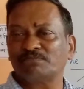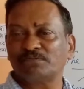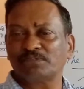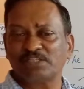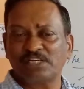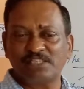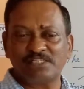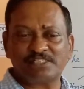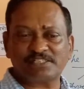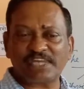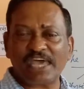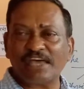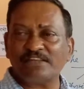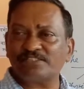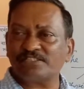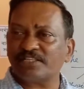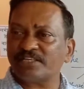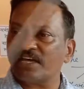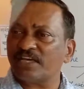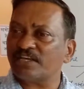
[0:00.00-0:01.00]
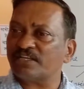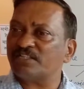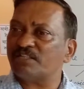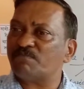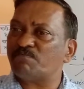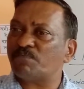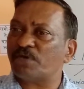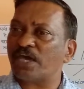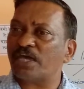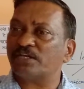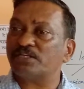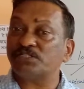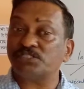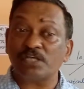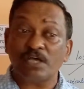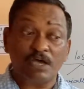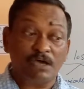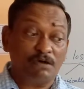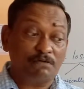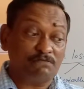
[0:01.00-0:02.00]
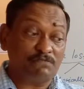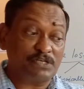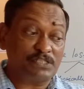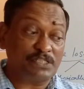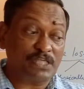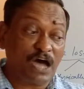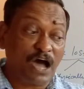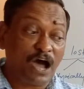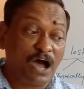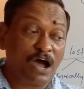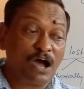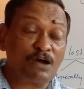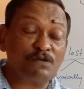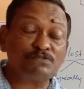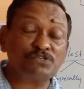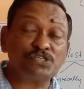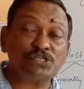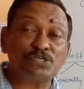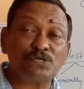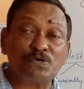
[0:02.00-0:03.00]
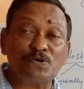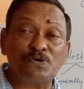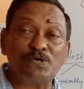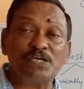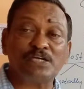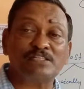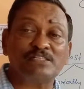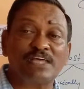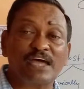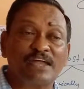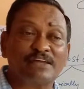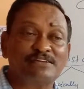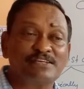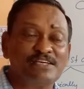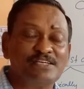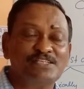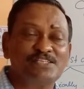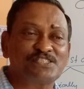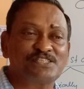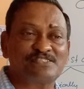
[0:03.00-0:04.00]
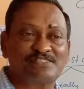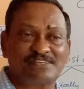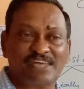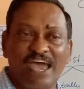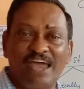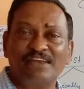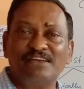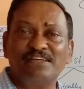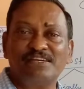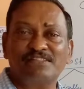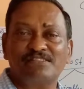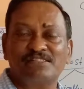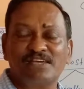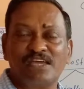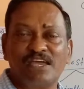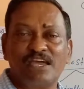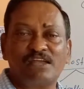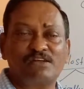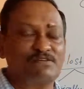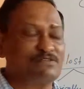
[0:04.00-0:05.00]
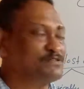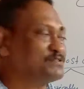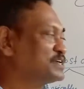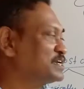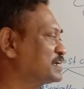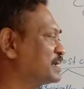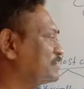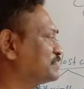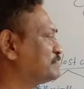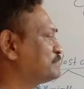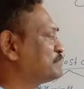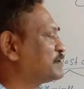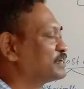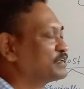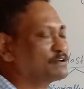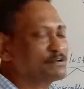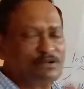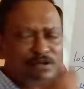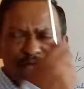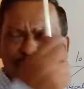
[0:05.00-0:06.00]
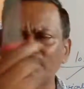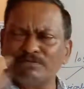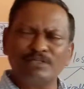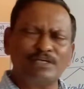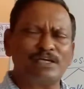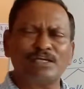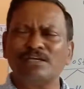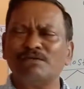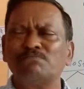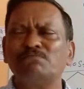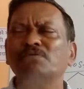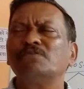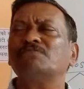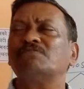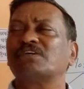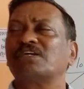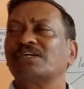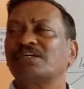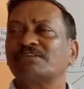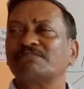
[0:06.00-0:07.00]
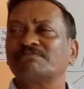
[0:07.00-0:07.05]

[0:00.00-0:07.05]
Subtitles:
He stands there and the parents, without knowing that he's standing there looking at the merry-go-round, they keep moving.